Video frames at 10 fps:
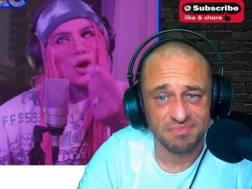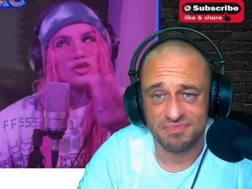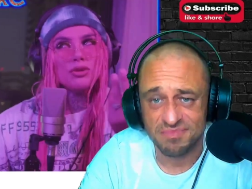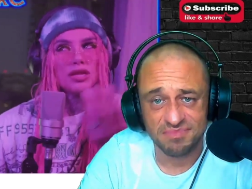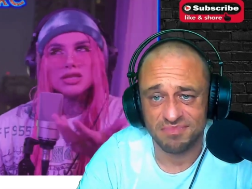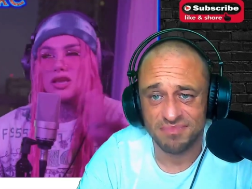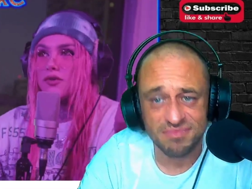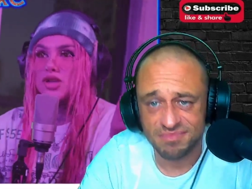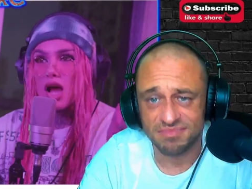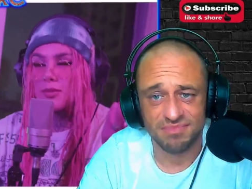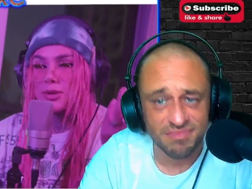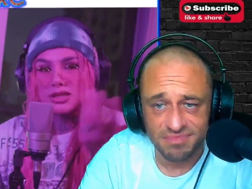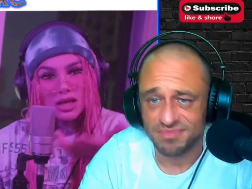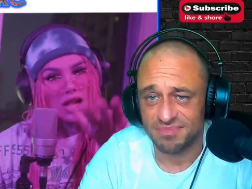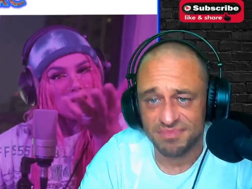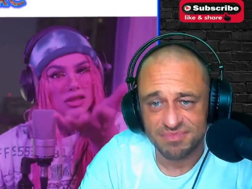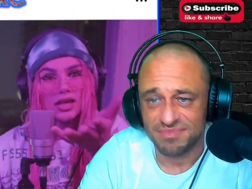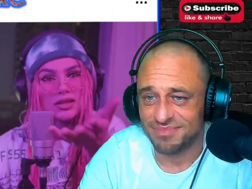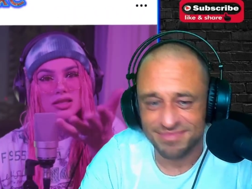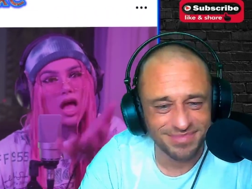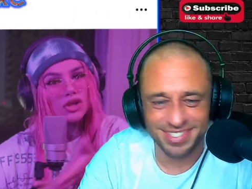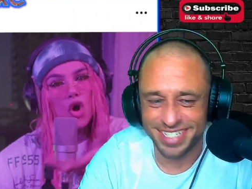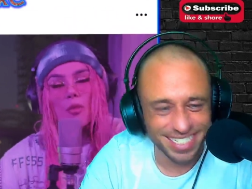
Speaker 1: am way too busy for commenting anything that's not